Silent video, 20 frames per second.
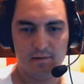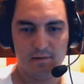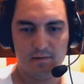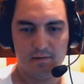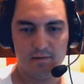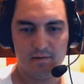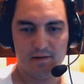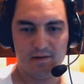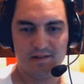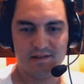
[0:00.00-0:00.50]

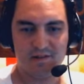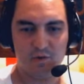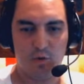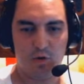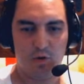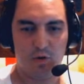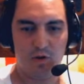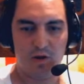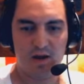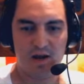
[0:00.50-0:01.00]
It's
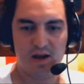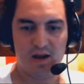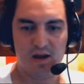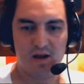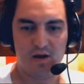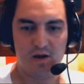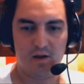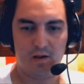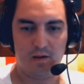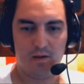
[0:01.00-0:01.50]
all
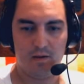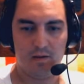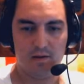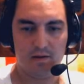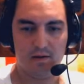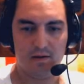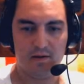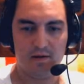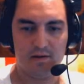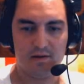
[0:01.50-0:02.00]
hell.
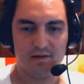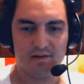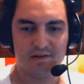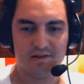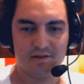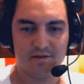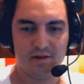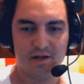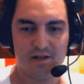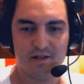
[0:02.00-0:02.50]
Alright, let's
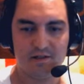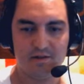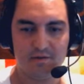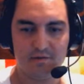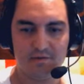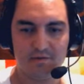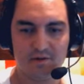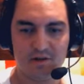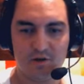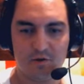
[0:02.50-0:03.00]
try
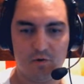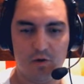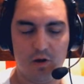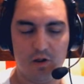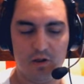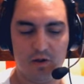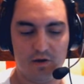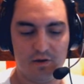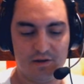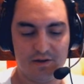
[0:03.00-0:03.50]
to crawl
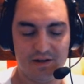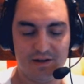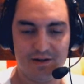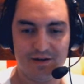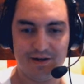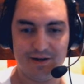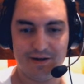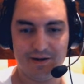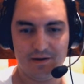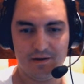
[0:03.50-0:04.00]
on
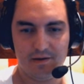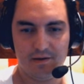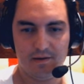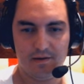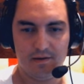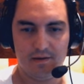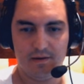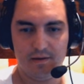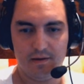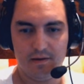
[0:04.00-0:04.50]
here.
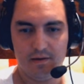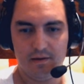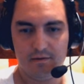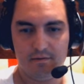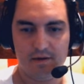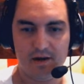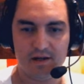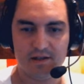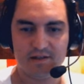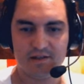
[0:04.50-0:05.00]

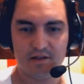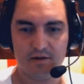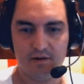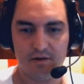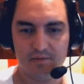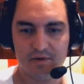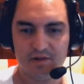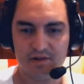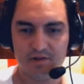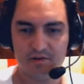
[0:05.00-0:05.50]
Right, so I'm
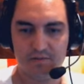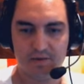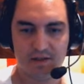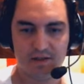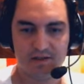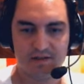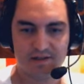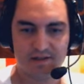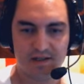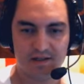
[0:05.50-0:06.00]
assuming
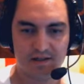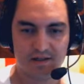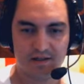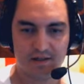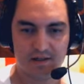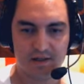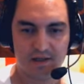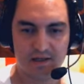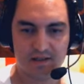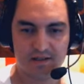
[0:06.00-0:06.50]
it's got a
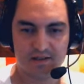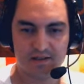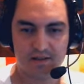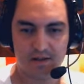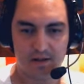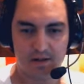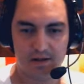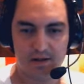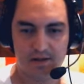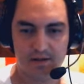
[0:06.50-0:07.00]

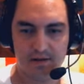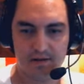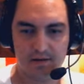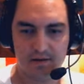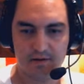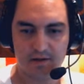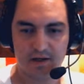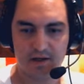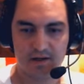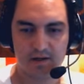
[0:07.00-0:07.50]
kickstart.
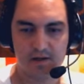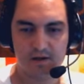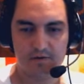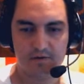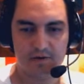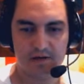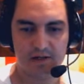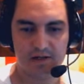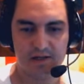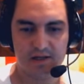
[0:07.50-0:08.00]
Okay, Q
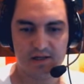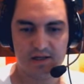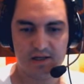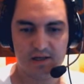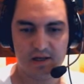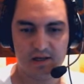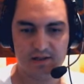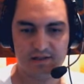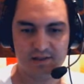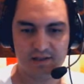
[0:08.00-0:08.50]
and E
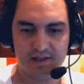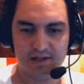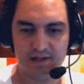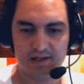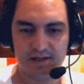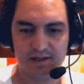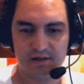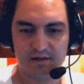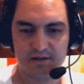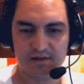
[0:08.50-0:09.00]
is leaning.
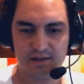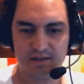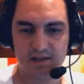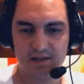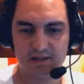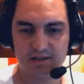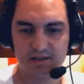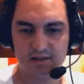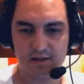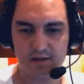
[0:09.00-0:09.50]
There's a
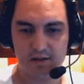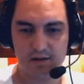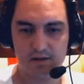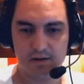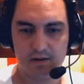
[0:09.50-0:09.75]
kickstarter.